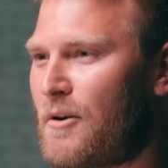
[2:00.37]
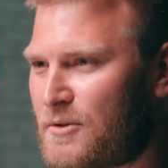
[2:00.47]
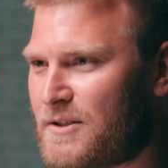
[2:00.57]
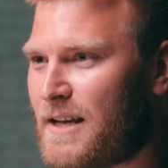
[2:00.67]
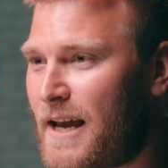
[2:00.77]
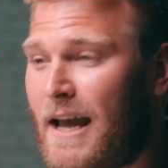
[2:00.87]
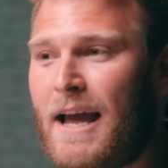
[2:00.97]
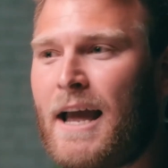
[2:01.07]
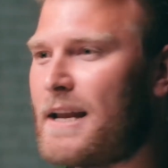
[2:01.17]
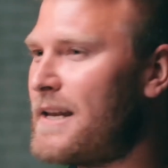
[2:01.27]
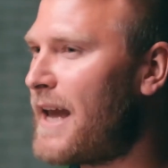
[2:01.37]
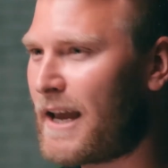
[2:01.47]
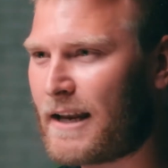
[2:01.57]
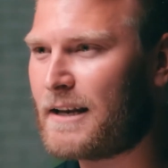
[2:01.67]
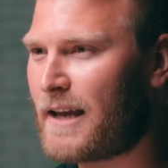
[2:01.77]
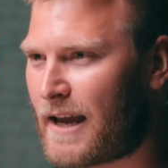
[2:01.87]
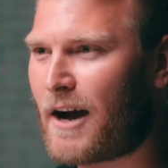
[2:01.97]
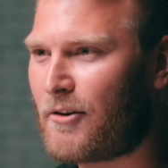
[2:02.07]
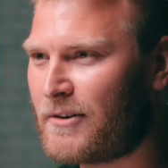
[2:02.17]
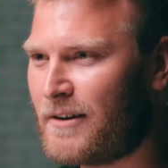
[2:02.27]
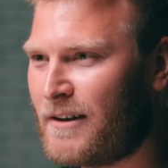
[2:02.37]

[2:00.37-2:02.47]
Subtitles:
hours a day in and day out.